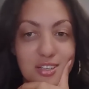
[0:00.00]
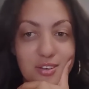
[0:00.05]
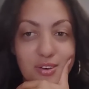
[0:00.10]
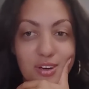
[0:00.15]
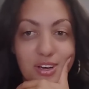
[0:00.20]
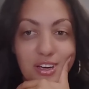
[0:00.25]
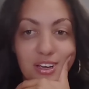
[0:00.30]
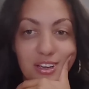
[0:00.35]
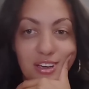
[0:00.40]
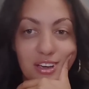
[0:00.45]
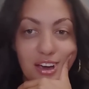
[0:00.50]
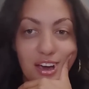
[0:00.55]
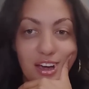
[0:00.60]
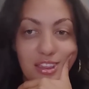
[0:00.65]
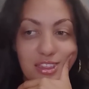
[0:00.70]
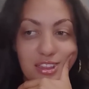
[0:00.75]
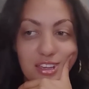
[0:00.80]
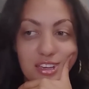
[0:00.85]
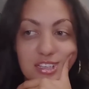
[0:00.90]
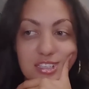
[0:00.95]
Okay. I
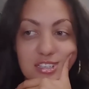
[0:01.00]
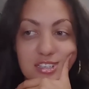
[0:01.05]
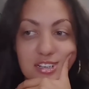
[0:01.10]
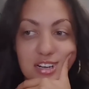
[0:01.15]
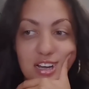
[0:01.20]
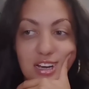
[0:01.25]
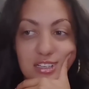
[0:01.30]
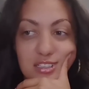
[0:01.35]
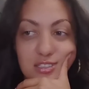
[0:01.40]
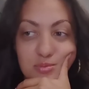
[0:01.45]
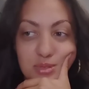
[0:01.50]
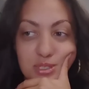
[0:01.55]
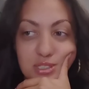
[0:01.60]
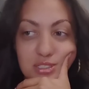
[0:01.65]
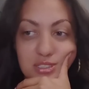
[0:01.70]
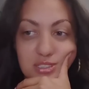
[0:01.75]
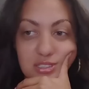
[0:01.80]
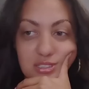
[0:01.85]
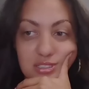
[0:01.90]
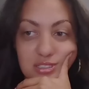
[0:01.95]
think it's in
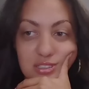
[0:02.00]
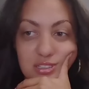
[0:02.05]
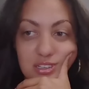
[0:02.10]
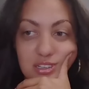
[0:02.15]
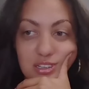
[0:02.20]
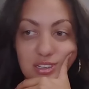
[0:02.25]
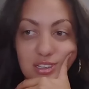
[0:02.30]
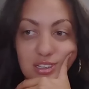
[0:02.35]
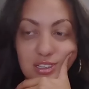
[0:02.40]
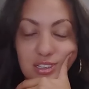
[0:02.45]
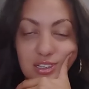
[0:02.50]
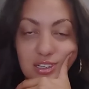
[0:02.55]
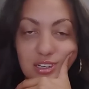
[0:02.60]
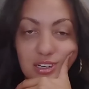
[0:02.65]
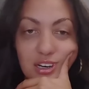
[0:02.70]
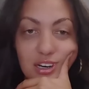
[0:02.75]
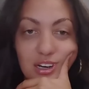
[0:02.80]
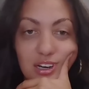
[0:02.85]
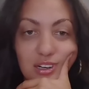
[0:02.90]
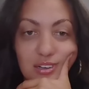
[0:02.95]
hospice.
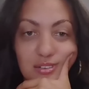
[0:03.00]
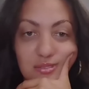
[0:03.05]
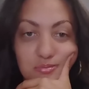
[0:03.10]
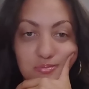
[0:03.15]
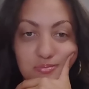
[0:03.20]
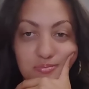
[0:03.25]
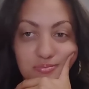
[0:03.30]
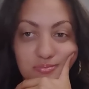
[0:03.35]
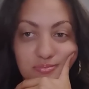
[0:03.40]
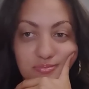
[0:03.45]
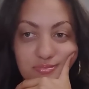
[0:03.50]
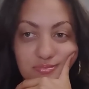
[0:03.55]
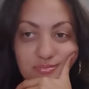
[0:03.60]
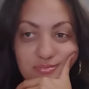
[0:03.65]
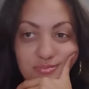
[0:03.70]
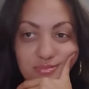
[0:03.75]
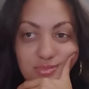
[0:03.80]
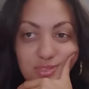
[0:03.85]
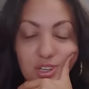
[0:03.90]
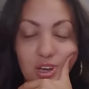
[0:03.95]
So
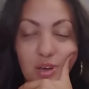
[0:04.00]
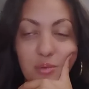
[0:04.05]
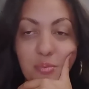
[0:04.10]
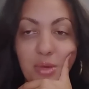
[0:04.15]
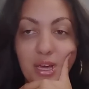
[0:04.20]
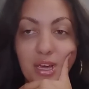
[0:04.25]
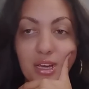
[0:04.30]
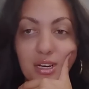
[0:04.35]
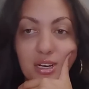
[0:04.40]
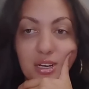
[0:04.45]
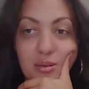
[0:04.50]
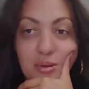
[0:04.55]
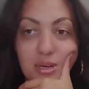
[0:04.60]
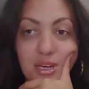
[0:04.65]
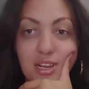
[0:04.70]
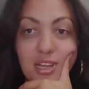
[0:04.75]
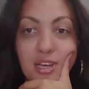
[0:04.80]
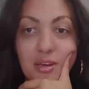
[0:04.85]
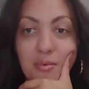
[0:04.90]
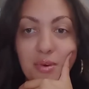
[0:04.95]
I may end up
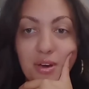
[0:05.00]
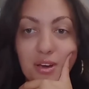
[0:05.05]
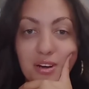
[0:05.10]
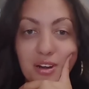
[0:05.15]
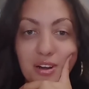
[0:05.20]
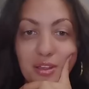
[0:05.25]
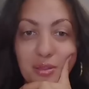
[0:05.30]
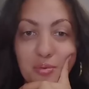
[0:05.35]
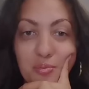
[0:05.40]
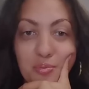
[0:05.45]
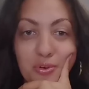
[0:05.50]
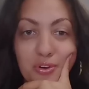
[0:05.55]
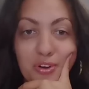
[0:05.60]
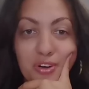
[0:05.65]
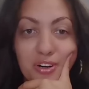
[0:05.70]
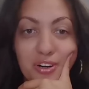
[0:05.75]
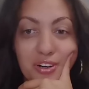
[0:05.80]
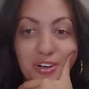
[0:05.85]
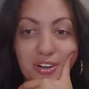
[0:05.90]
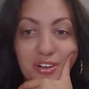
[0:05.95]
getting another
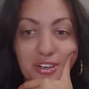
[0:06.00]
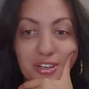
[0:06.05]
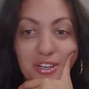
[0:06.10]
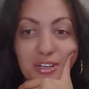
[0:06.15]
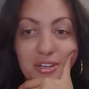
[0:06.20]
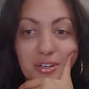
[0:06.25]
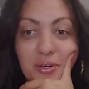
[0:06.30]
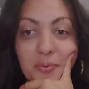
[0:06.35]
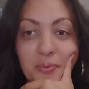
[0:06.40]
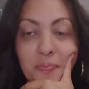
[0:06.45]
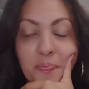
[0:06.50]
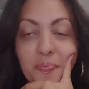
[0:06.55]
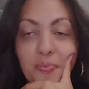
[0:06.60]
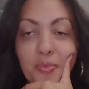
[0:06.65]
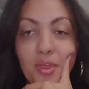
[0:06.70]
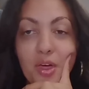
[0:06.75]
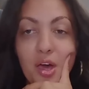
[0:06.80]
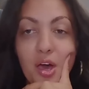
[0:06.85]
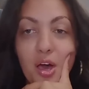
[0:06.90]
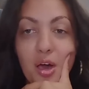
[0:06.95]
printer.
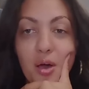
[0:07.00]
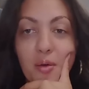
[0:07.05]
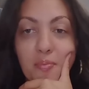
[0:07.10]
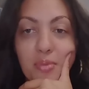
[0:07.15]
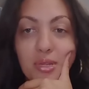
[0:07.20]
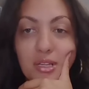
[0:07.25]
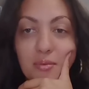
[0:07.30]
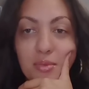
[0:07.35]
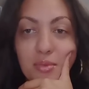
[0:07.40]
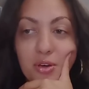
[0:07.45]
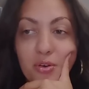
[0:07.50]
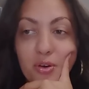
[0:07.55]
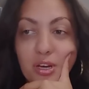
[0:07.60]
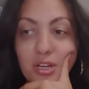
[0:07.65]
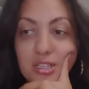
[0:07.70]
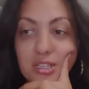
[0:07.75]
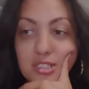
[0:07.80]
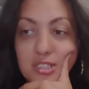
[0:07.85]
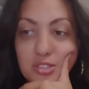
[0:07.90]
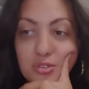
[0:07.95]
But let me go
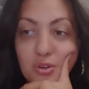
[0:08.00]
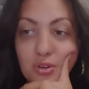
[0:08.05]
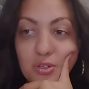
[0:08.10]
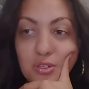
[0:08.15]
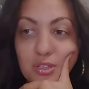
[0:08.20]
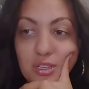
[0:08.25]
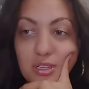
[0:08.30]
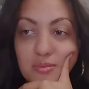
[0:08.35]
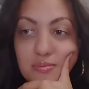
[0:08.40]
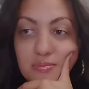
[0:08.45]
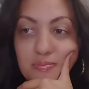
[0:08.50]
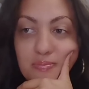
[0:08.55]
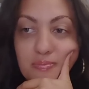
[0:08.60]
ahead and scroll up.